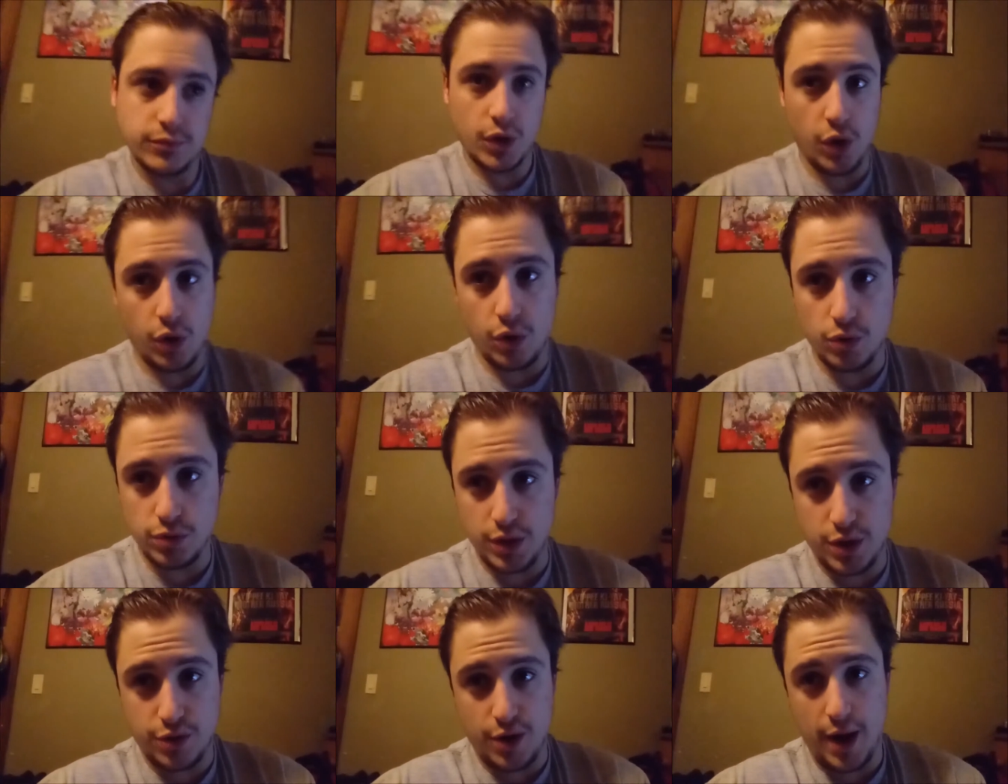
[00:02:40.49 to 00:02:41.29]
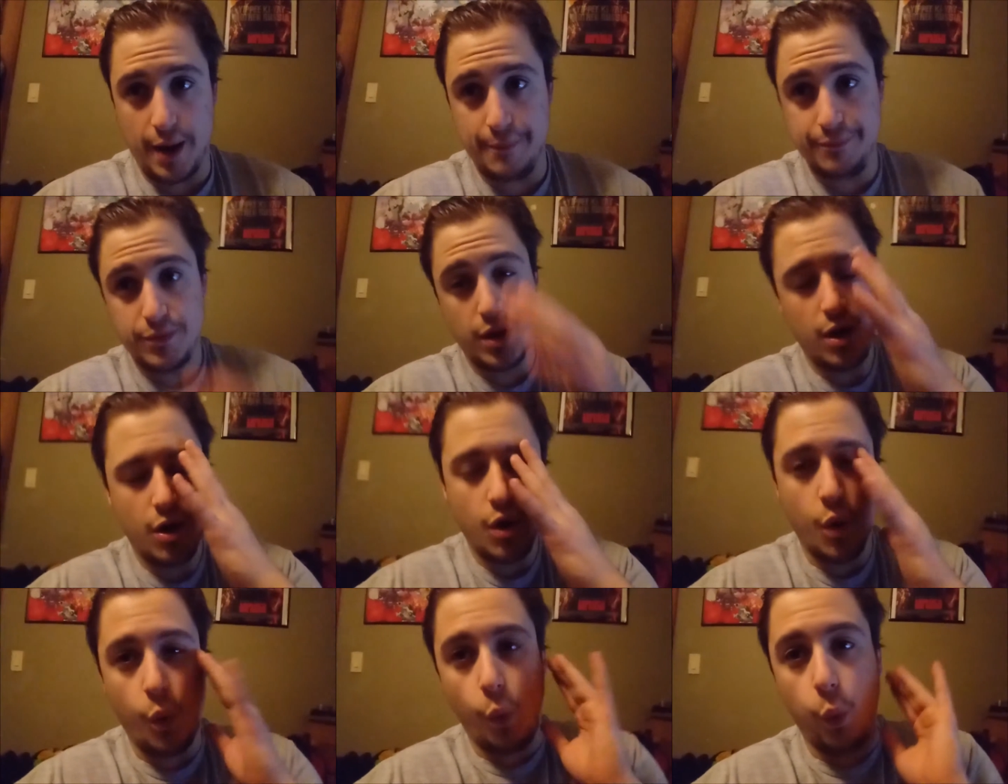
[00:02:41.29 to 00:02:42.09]
Holy crap.
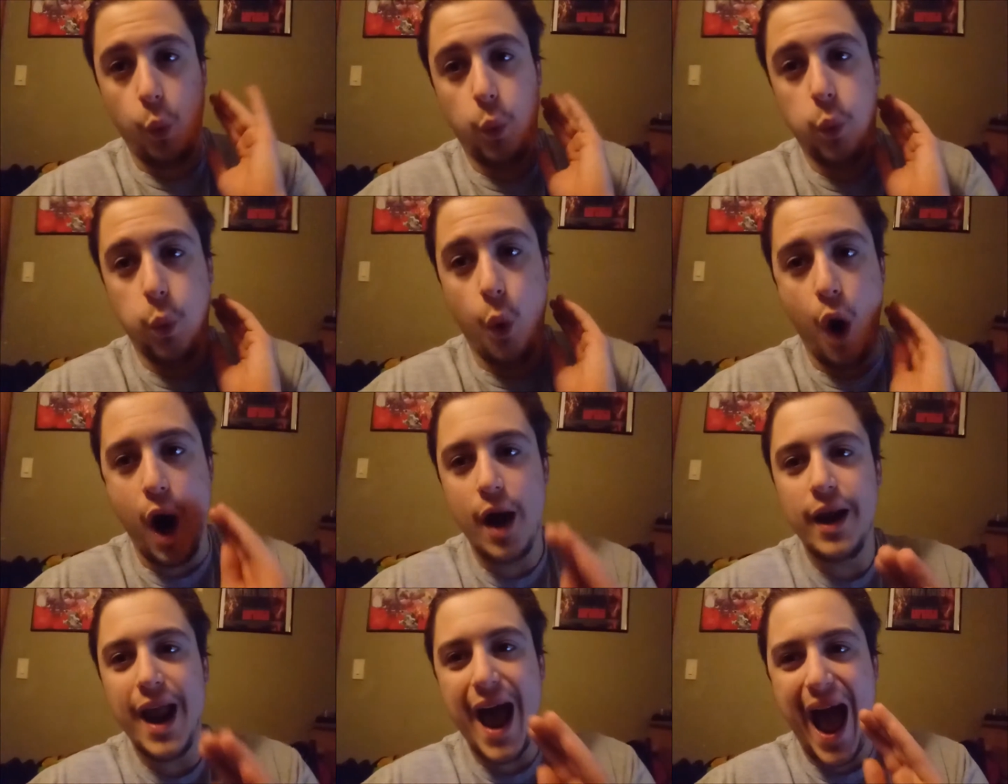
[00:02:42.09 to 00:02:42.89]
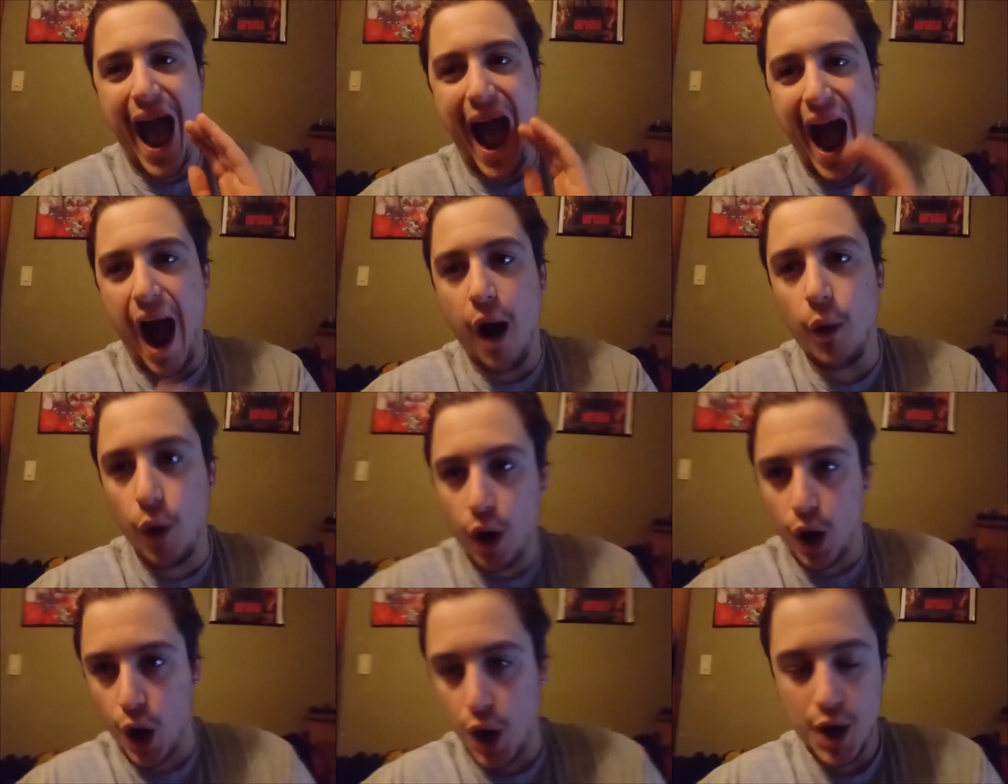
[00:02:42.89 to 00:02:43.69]
One
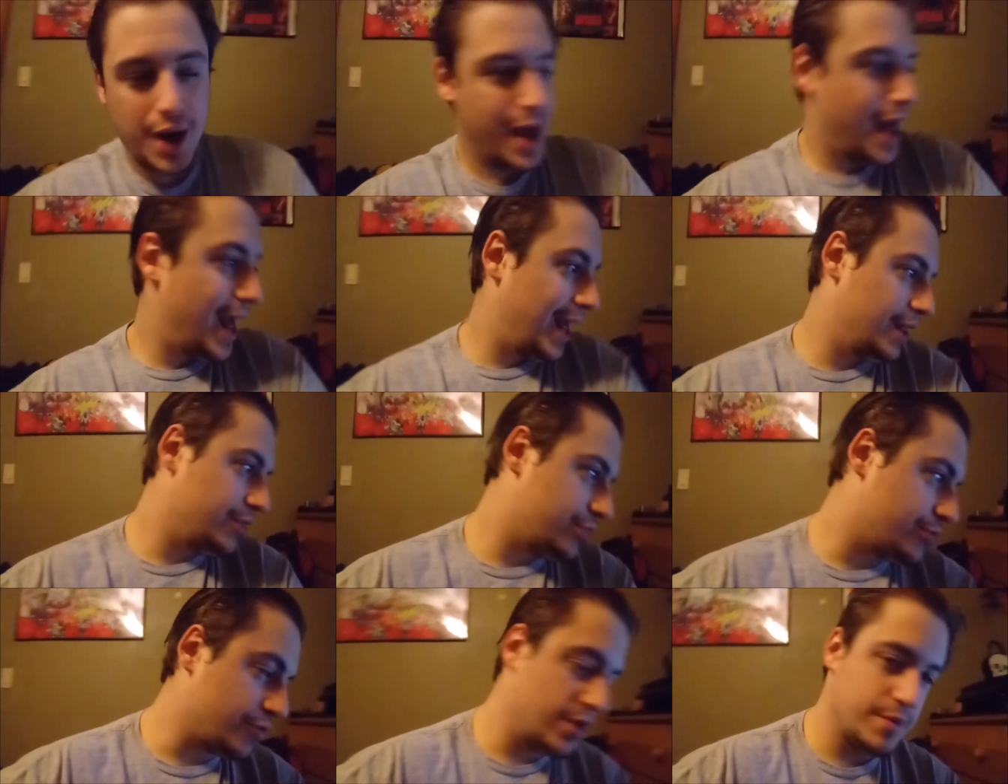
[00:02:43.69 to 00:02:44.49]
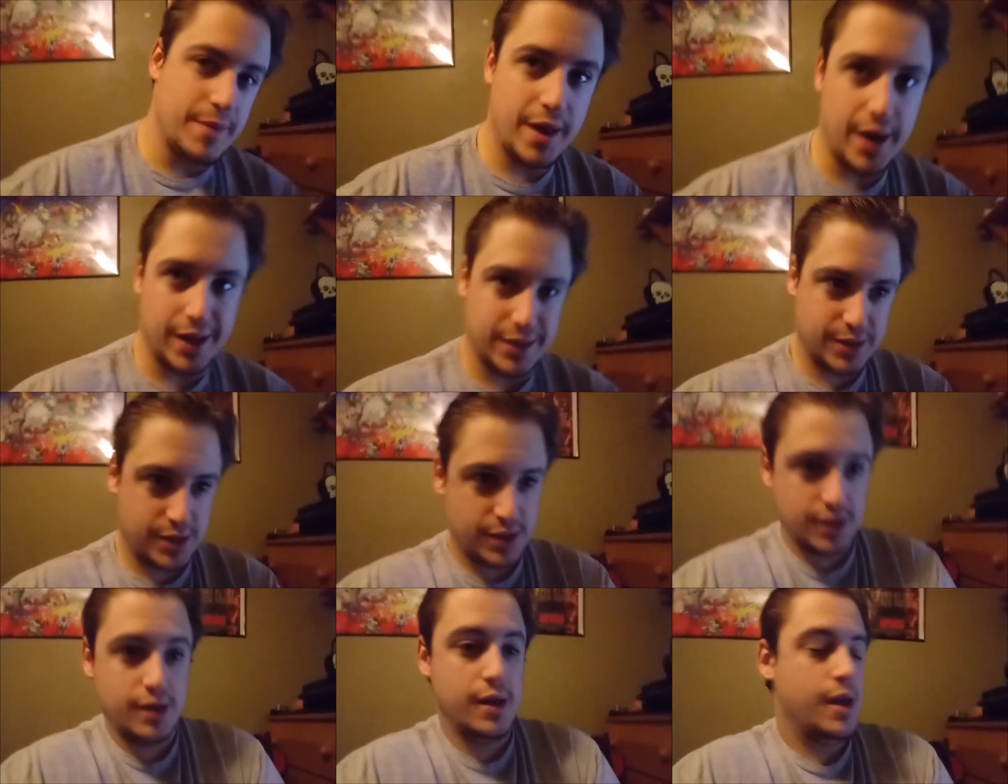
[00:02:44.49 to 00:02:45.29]
hour and three
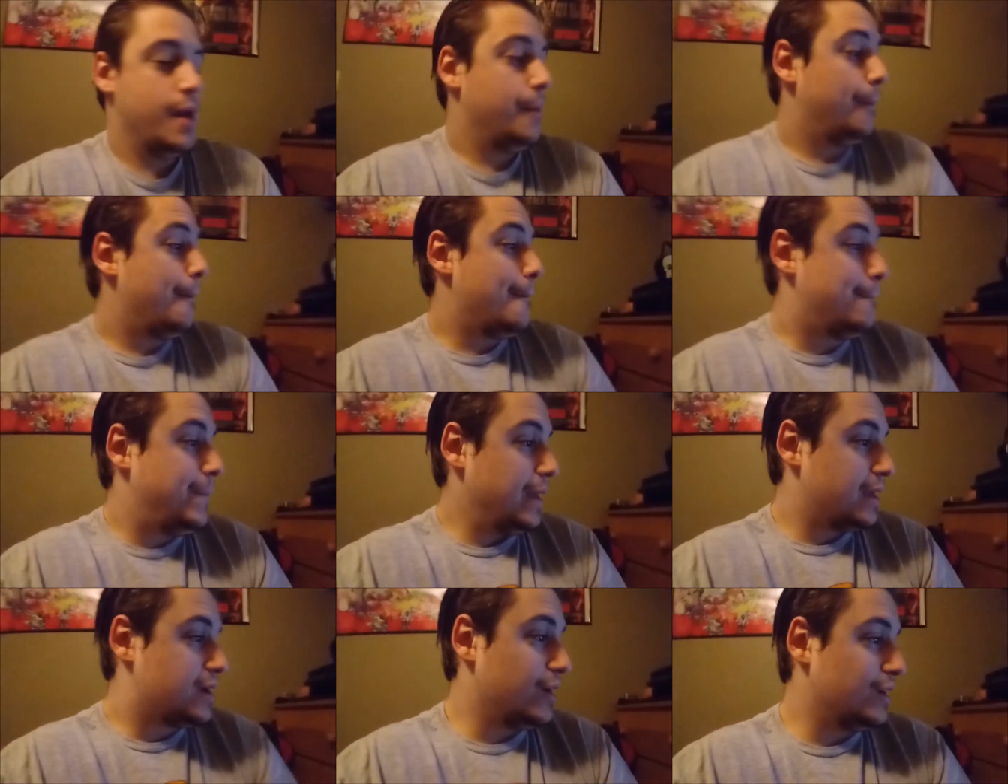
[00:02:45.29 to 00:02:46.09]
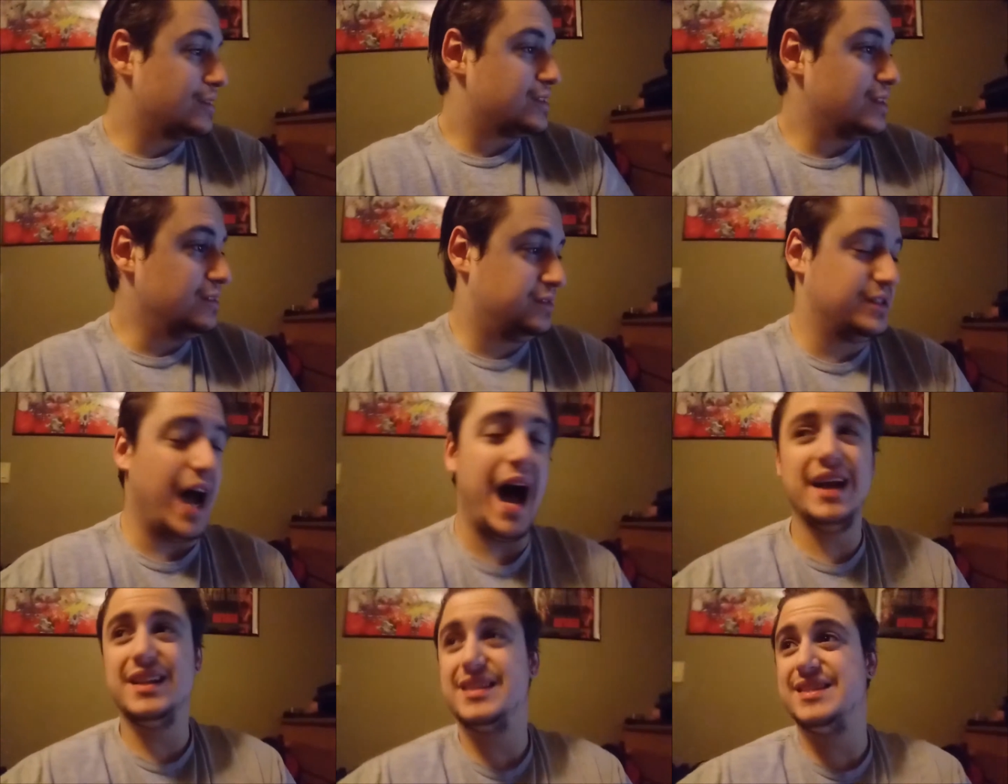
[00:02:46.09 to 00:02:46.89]
minutes. Because
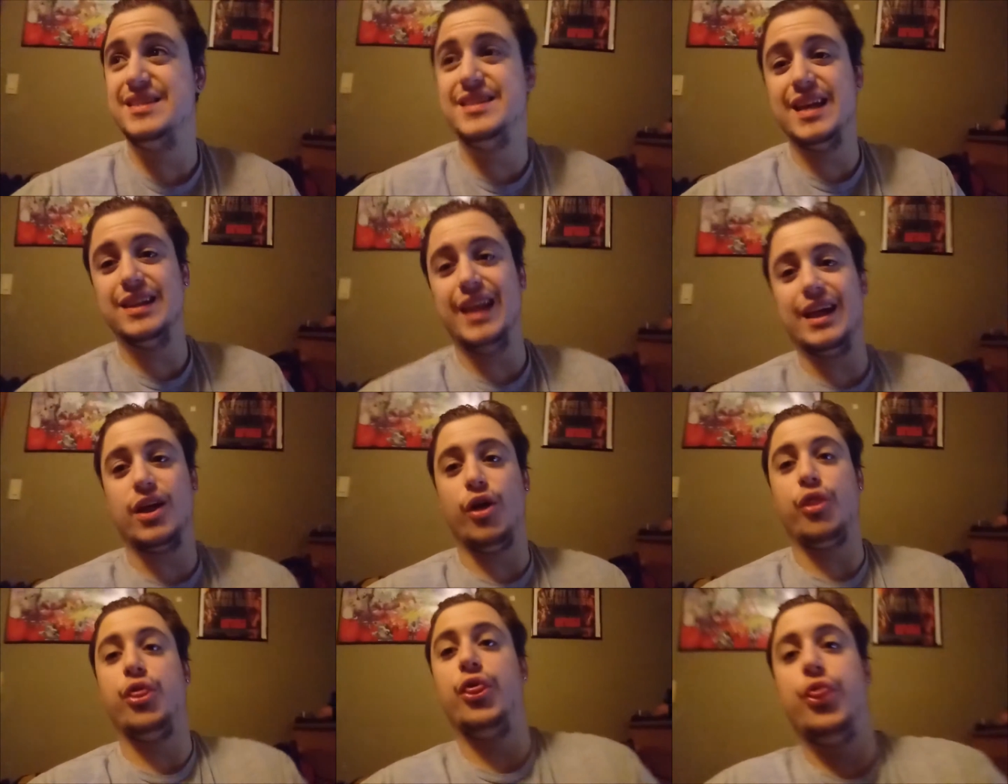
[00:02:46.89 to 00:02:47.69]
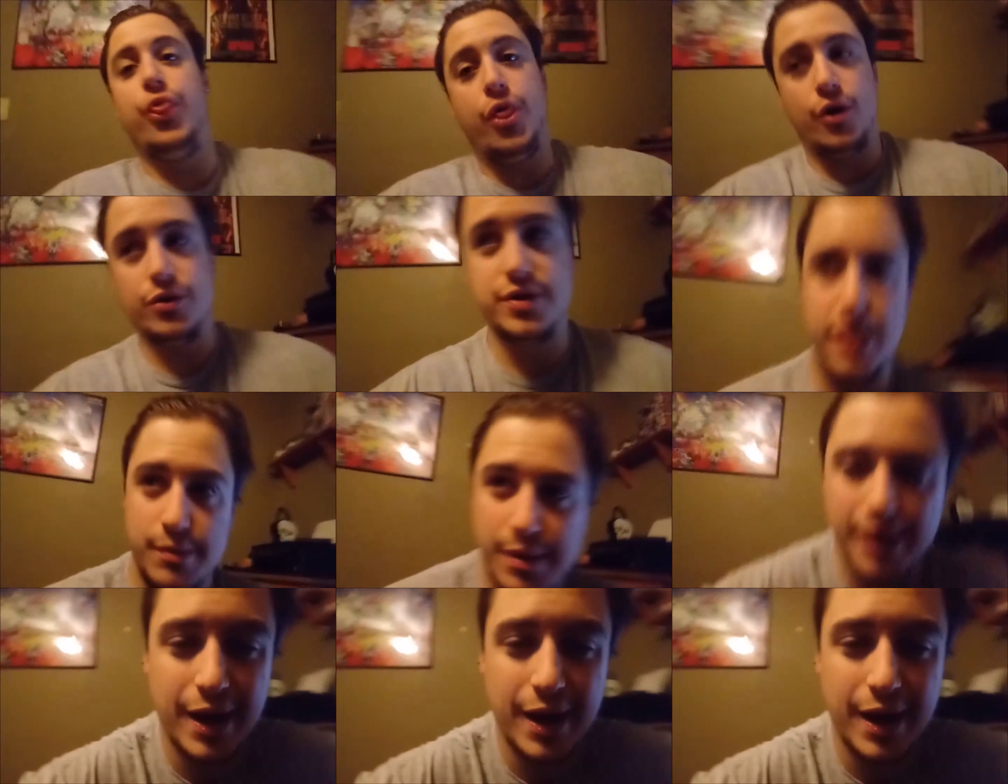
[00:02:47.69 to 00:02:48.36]
I did like 13